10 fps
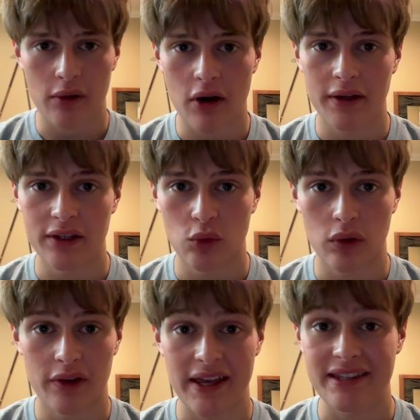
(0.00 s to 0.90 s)
on in the
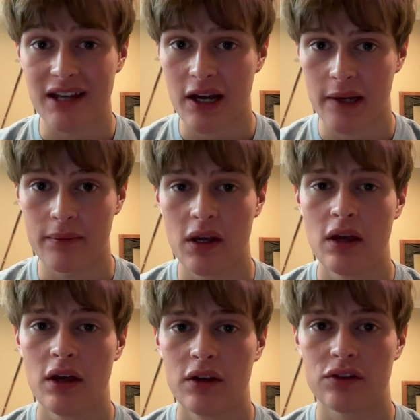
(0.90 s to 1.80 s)
world at that time,
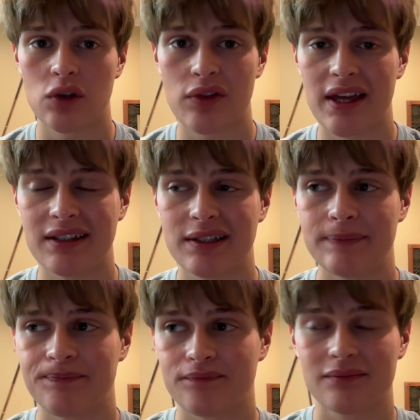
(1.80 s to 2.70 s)
so that
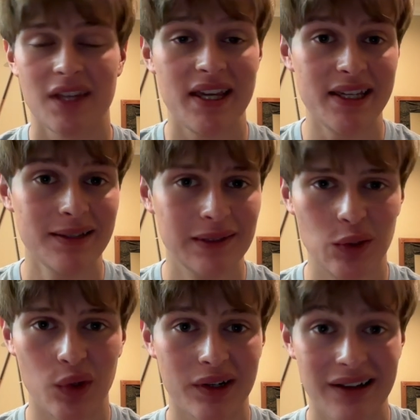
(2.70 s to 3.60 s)
he
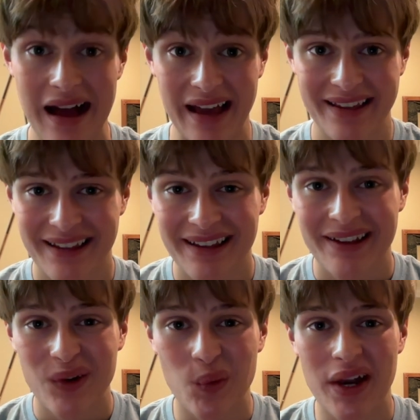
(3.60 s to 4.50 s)
or I
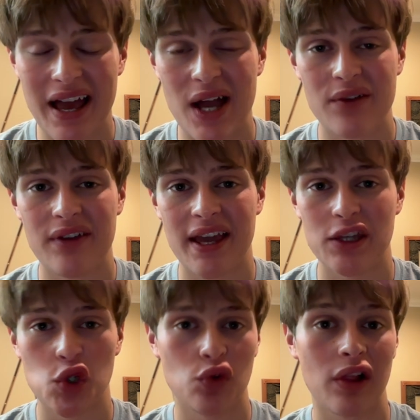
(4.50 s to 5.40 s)
would have a
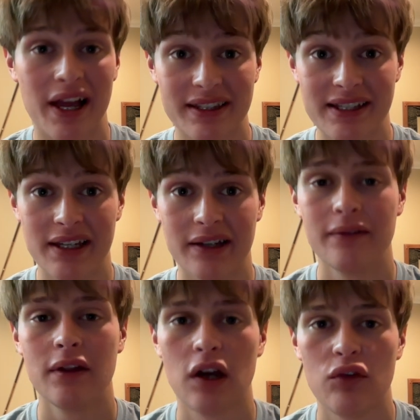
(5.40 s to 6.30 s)
general idea
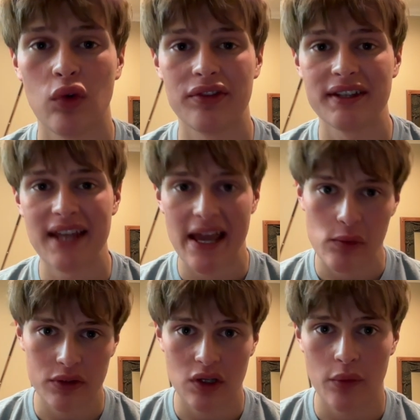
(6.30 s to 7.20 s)
of what the day
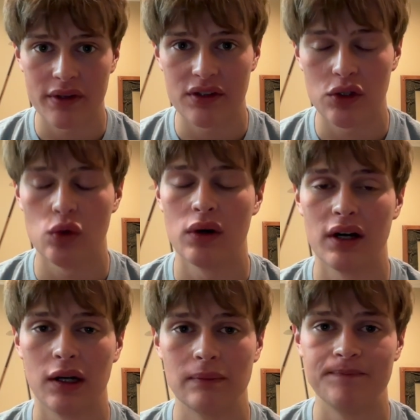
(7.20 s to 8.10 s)
was going to
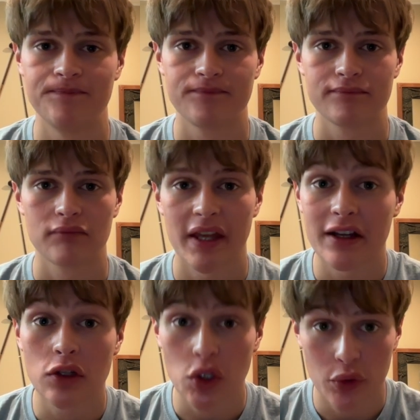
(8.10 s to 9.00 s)

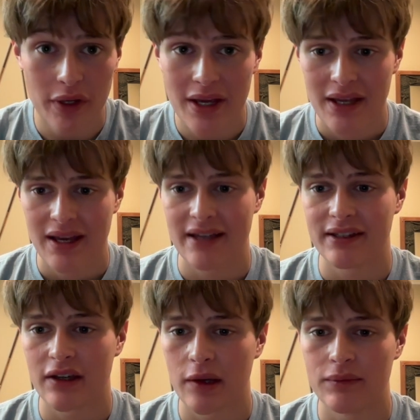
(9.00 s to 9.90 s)
include as
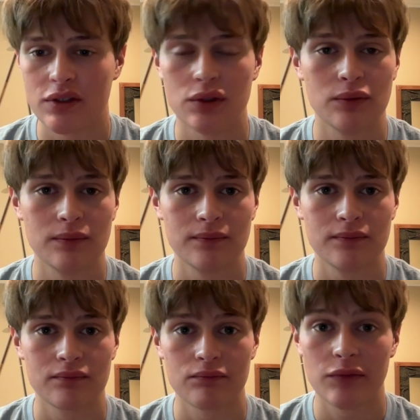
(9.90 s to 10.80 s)
it comes to
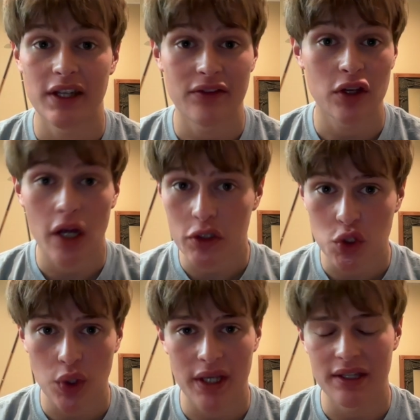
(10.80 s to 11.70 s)
leading the
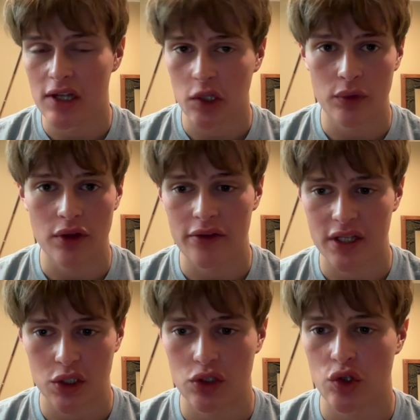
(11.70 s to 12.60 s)
country and dealing with all the
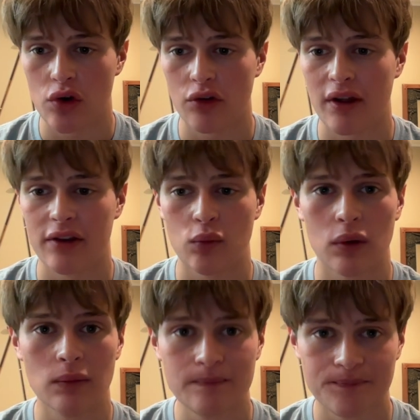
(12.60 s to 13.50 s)
issues going around in the world.